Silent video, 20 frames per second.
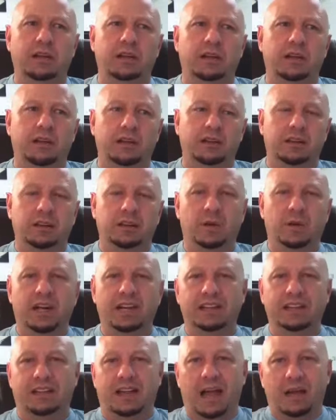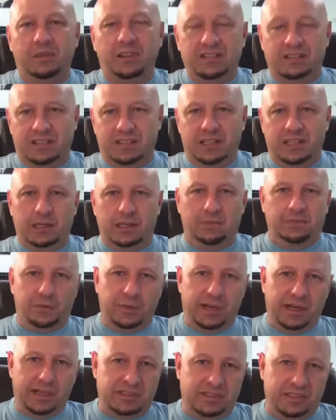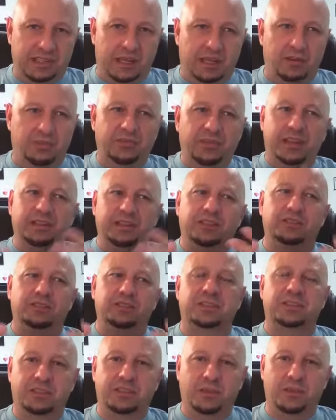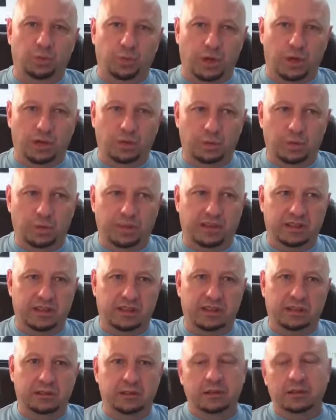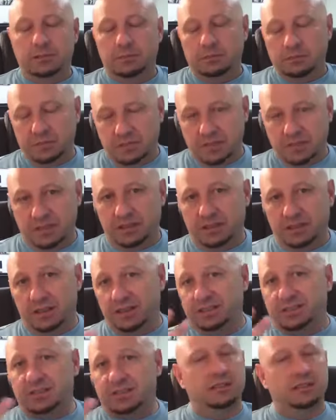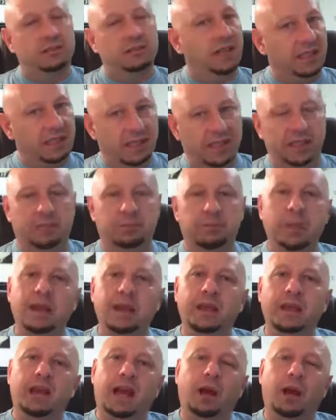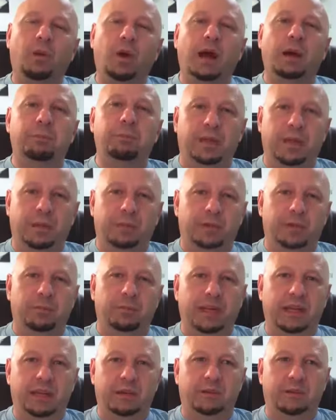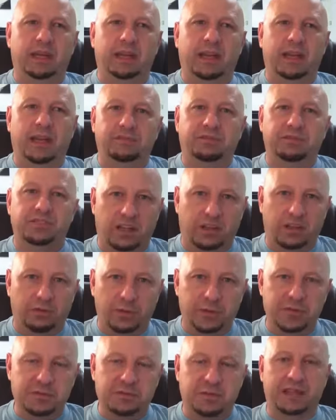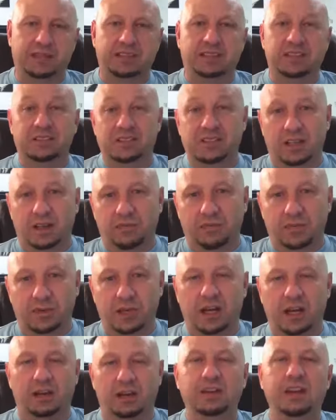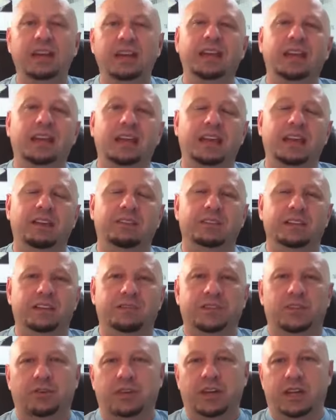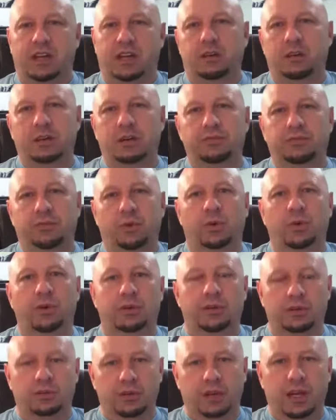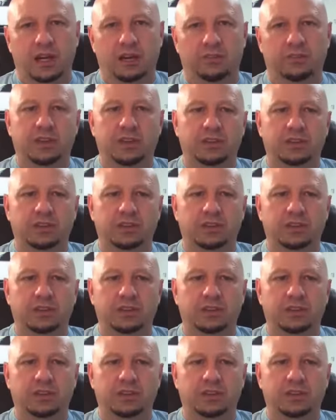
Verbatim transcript: You know what? I'm going to stand up for myself and there's nothing wrong with that. It's a, again, I want people to be able to have self respect and self love even if they're caring for their loved ones